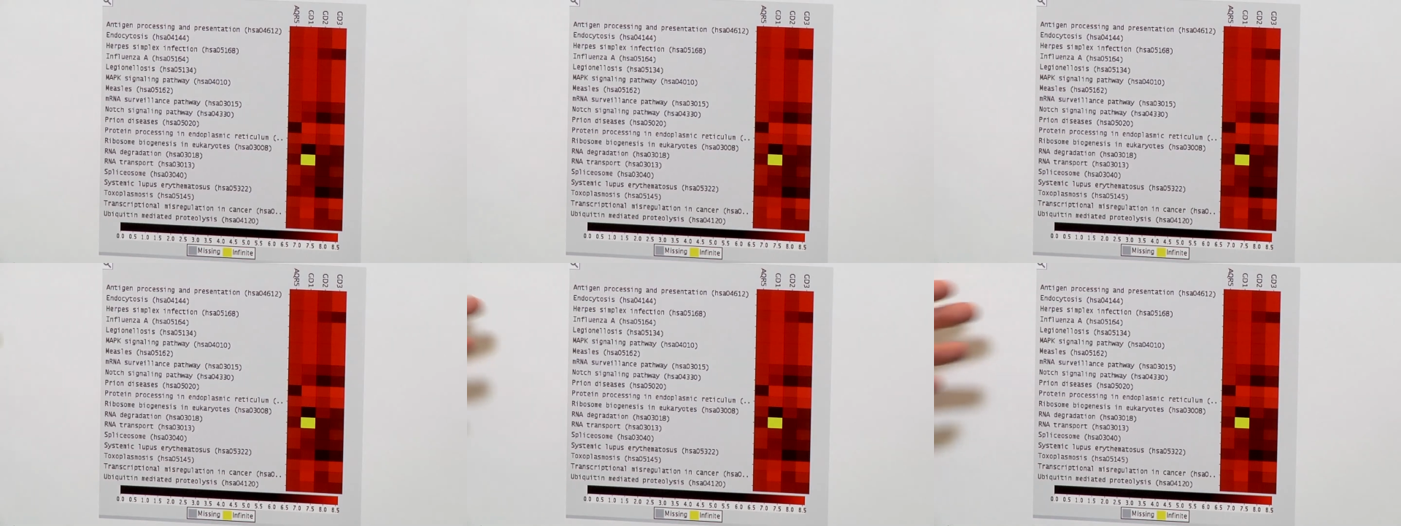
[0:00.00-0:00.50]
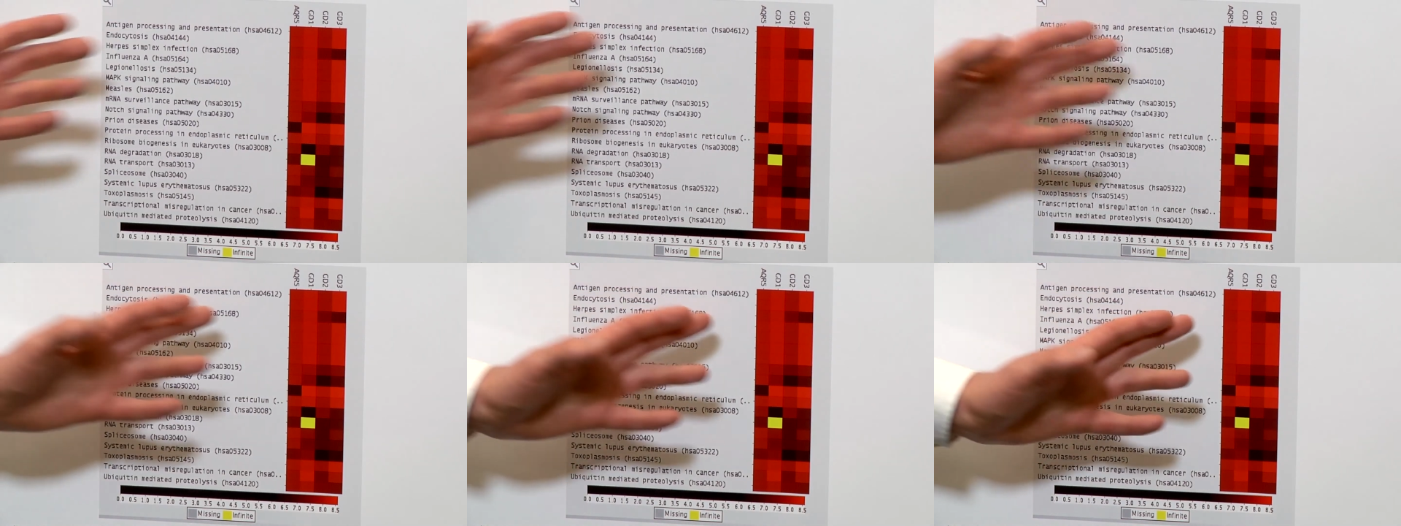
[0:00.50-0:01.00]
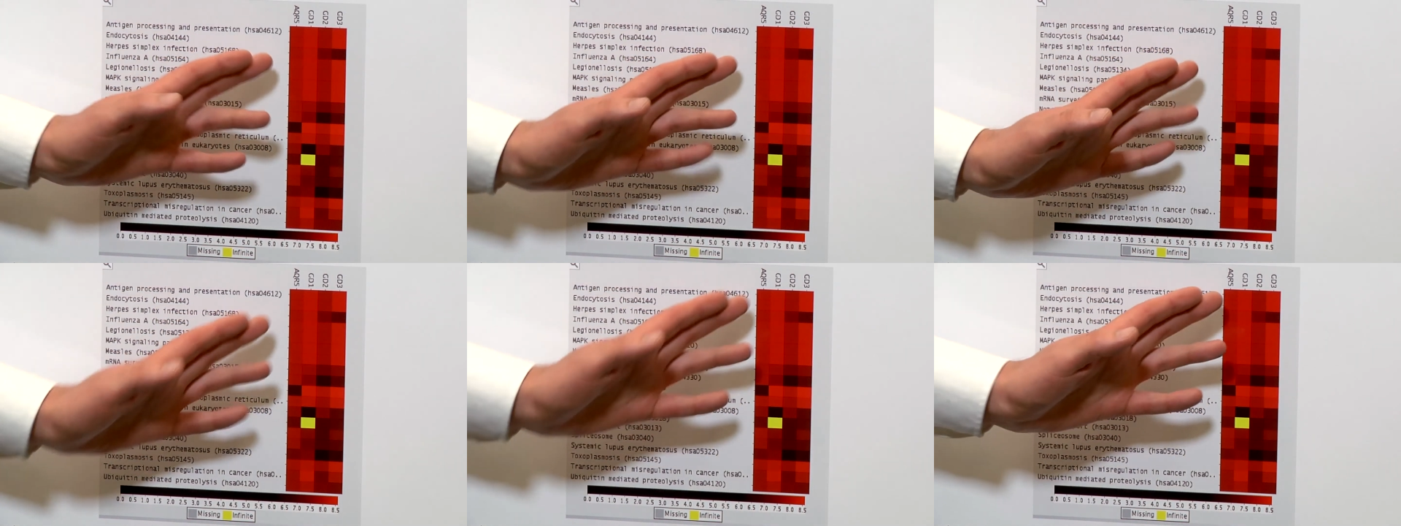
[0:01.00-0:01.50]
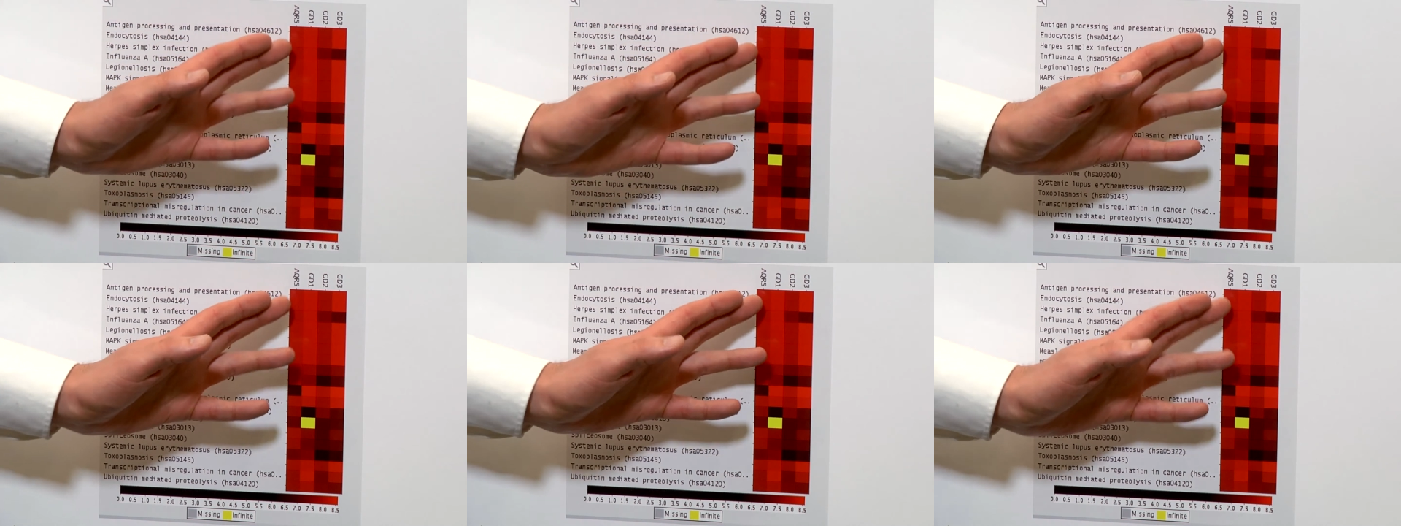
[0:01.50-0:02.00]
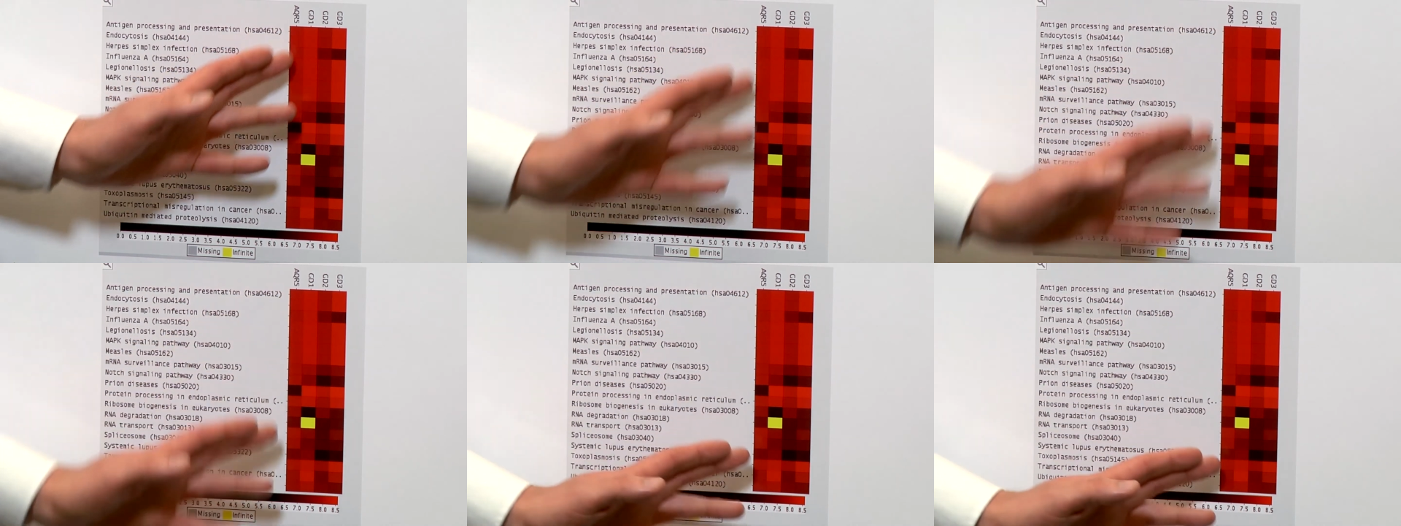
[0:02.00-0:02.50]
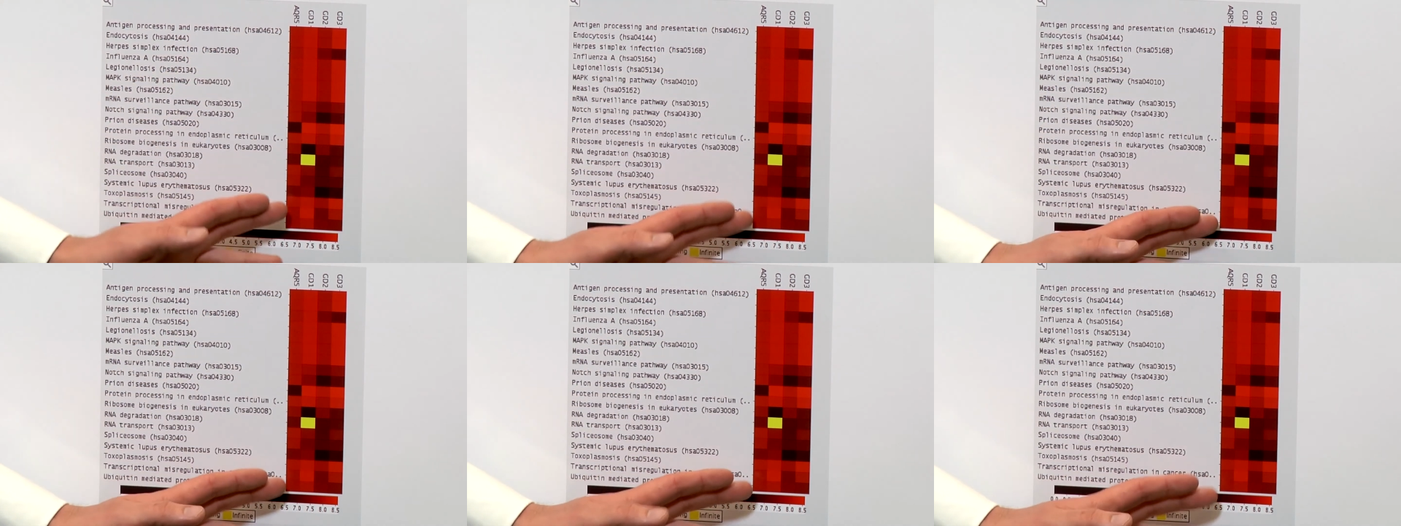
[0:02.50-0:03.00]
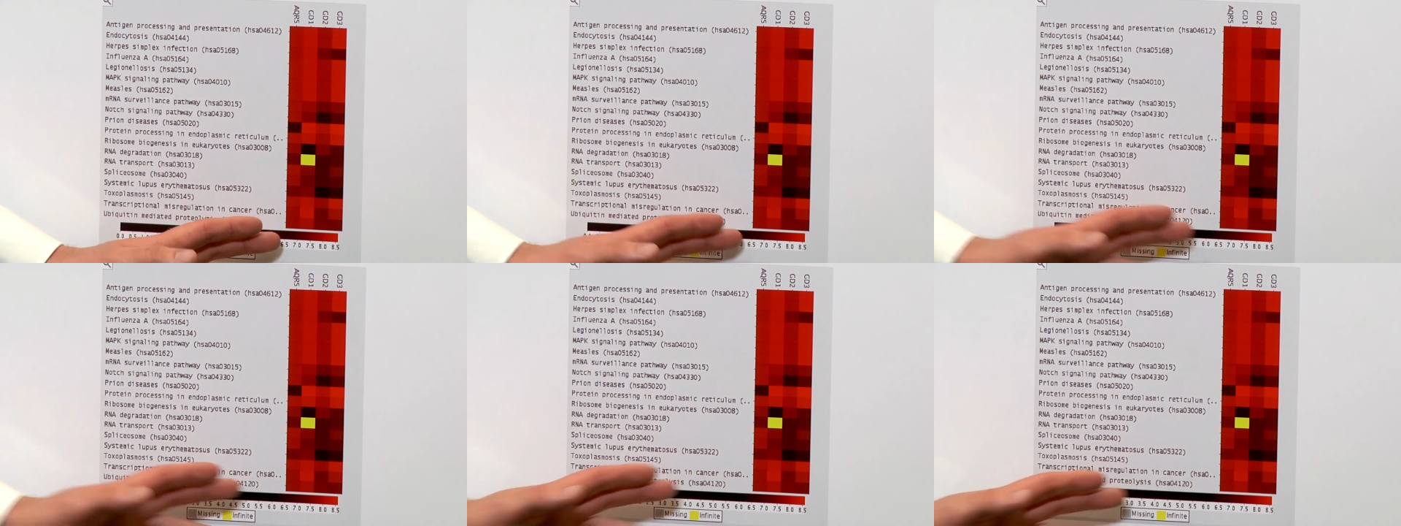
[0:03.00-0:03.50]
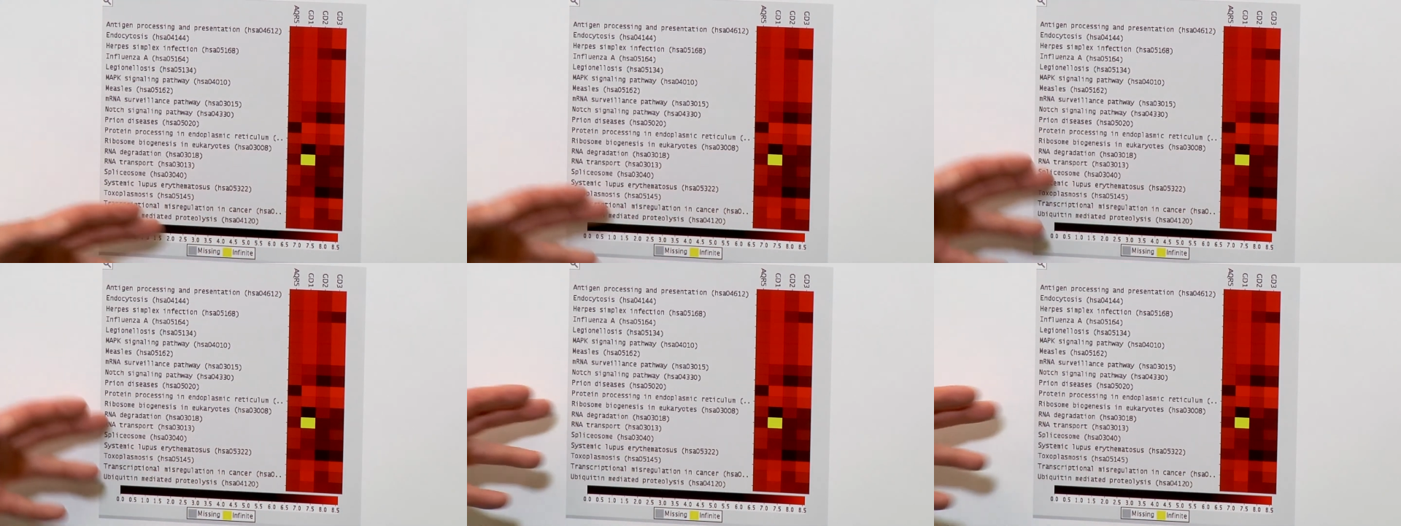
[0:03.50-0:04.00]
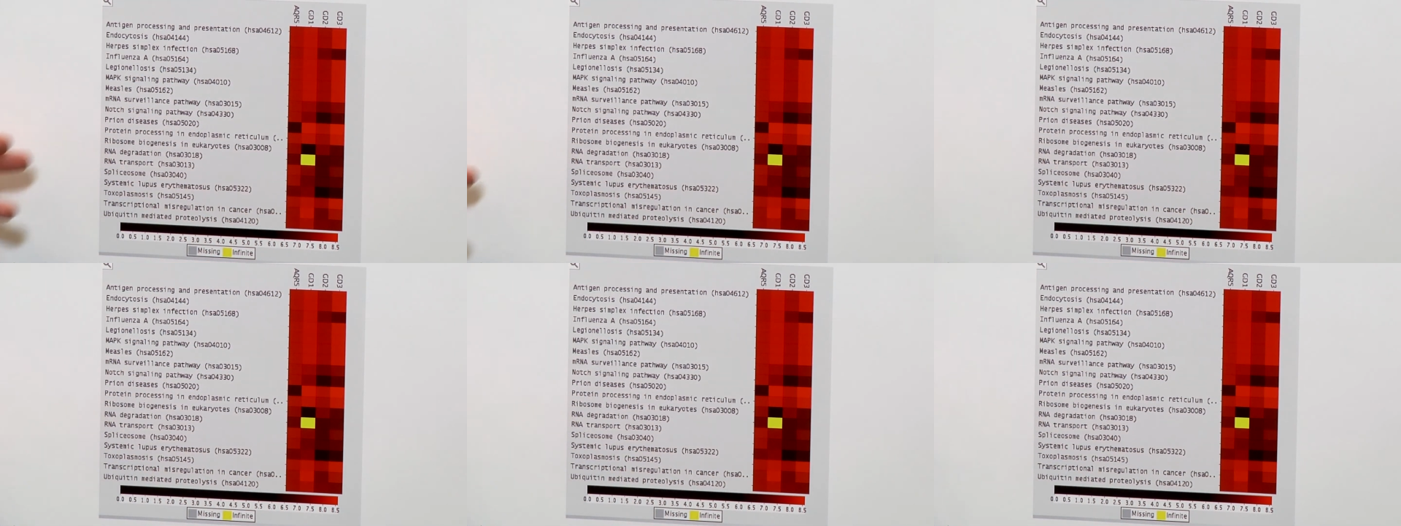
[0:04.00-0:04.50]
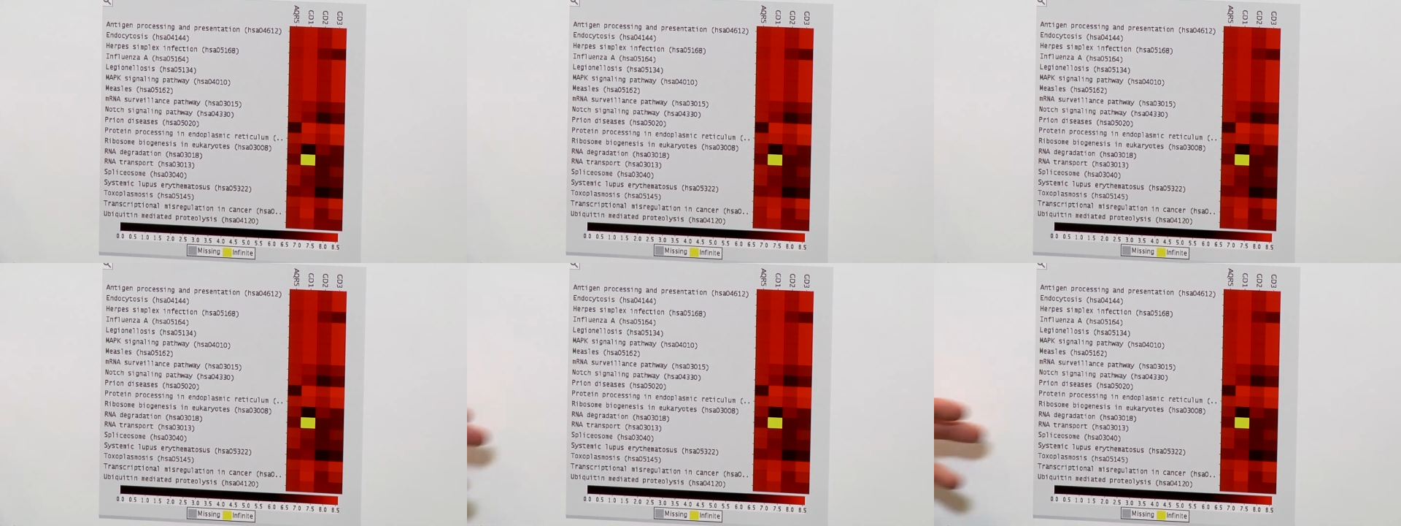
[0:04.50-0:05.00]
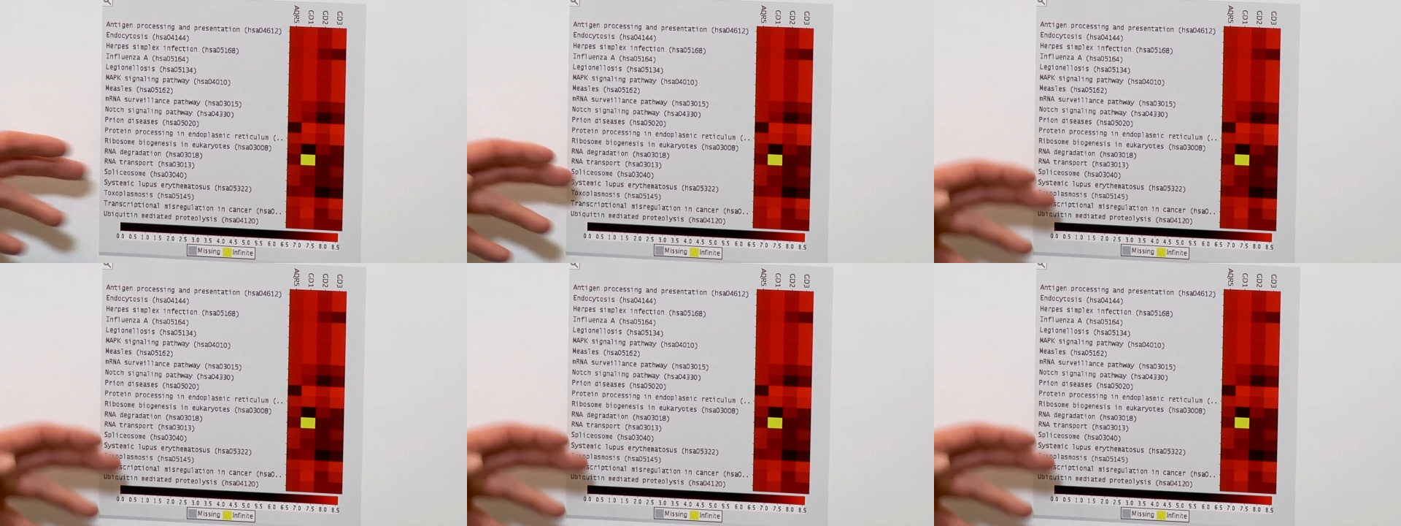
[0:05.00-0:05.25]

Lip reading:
[unreadable: no face in view]